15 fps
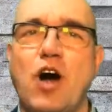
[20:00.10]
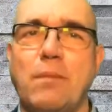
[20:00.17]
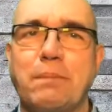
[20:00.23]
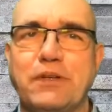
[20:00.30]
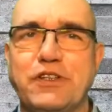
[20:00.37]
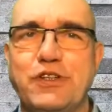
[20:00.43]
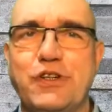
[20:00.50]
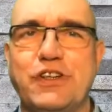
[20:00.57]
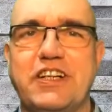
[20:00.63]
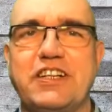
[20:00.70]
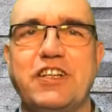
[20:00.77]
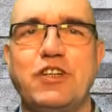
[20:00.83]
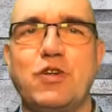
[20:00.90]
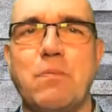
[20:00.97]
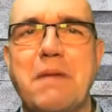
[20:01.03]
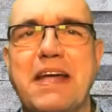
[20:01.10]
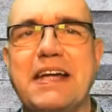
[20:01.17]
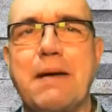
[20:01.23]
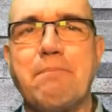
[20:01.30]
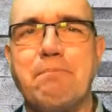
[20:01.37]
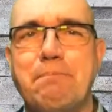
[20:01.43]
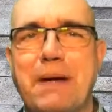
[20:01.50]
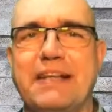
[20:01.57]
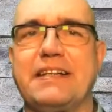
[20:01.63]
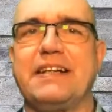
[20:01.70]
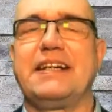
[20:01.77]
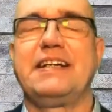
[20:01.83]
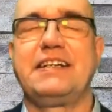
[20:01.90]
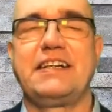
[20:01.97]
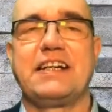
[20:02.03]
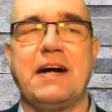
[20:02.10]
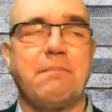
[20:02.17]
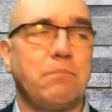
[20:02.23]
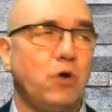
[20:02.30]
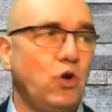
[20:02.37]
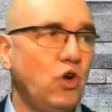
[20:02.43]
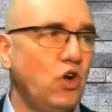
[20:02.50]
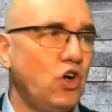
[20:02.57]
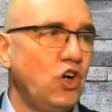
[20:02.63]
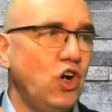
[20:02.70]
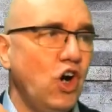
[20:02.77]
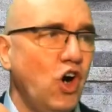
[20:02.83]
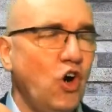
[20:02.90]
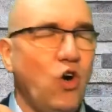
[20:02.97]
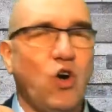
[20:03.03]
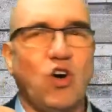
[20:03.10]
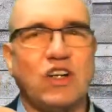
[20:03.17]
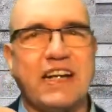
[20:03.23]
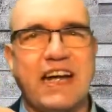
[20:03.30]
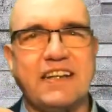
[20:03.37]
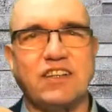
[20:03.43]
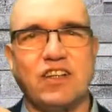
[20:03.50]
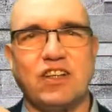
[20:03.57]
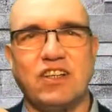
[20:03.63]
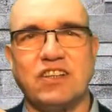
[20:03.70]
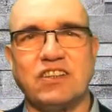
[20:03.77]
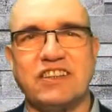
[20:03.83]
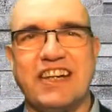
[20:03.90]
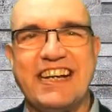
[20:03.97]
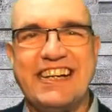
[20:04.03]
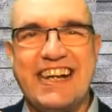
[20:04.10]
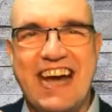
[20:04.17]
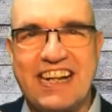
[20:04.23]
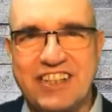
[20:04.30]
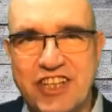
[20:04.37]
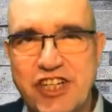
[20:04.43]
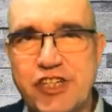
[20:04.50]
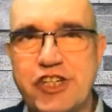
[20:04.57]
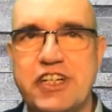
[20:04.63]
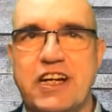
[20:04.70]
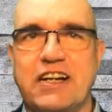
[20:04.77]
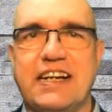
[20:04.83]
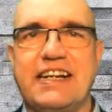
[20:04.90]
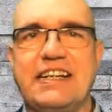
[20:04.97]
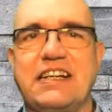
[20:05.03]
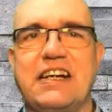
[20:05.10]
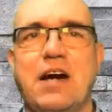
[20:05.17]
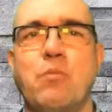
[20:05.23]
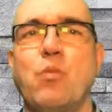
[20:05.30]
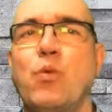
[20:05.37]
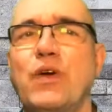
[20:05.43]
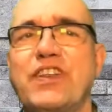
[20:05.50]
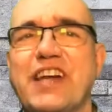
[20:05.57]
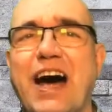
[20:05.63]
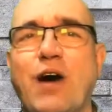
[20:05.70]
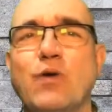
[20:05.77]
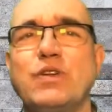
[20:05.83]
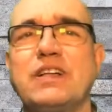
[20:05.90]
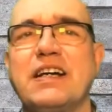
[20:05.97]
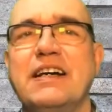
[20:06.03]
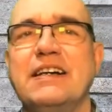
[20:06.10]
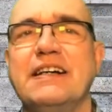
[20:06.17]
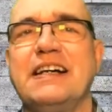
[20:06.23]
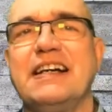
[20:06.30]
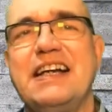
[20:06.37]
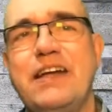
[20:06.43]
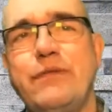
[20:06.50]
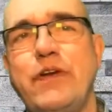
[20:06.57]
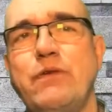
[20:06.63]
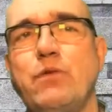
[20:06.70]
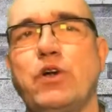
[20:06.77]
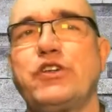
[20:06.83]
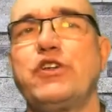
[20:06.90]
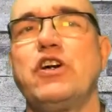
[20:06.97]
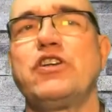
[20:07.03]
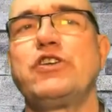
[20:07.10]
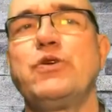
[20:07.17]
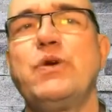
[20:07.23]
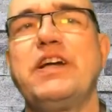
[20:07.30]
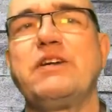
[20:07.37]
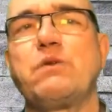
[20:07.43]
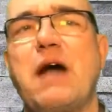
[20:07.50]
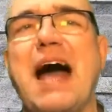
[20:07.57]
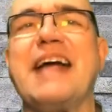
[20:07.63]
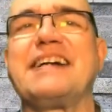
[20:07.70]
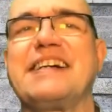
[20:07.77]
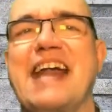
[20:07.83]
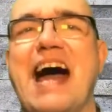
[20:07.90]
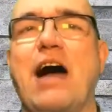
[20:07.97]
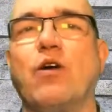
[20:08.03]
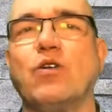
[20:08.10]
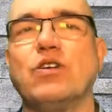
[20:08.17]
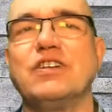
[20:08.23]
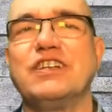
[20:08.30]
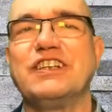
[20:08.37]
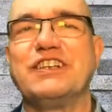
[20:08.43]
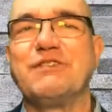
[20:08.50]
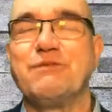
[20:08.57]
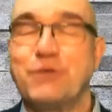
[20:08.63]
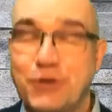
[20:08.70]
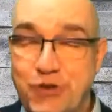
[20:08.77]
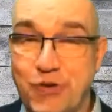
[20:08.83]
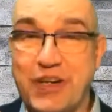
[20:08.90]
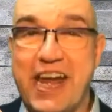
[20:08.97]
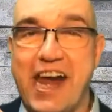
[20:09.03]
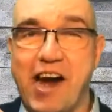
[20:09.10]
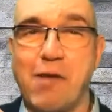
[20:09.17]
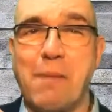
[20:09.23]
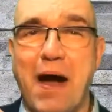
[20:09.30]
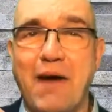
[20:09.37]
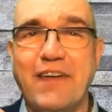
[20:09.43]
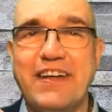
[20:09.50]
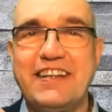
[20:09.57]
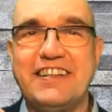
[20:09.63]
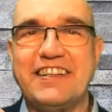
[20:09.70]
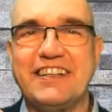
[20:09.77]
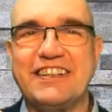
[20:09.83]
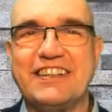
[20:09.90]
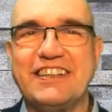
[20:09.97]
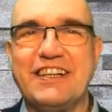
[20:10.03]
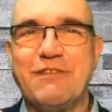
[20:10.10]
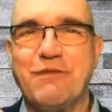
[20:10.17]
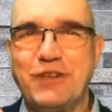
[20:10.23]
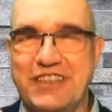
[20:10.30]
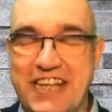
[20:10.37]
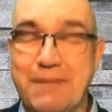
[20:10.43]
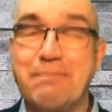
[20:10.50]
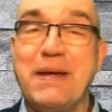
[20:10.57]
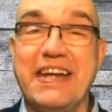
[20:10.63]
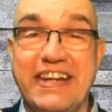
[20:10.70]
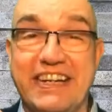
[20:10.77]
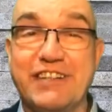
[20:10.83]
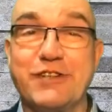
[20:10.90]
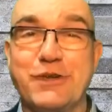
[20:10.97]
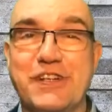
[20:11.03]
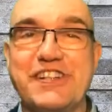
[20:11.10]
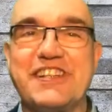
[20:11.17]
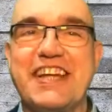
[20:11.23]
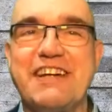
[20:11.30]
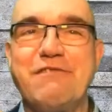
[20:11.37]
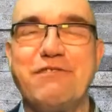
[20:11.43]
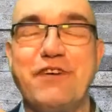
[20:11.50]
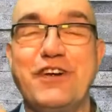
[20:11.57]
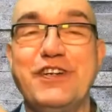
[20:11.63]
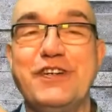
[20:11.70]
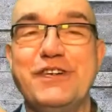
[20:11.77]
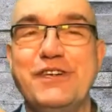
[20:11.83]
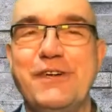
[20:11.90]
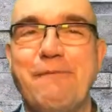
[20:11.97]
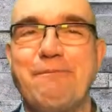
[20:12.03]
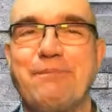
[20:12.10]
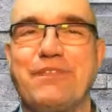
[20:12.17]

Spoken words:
the opportunity to make a better income or get on an additional income without leaving what you're doing right now, would you care about it? Would that be interesting for you?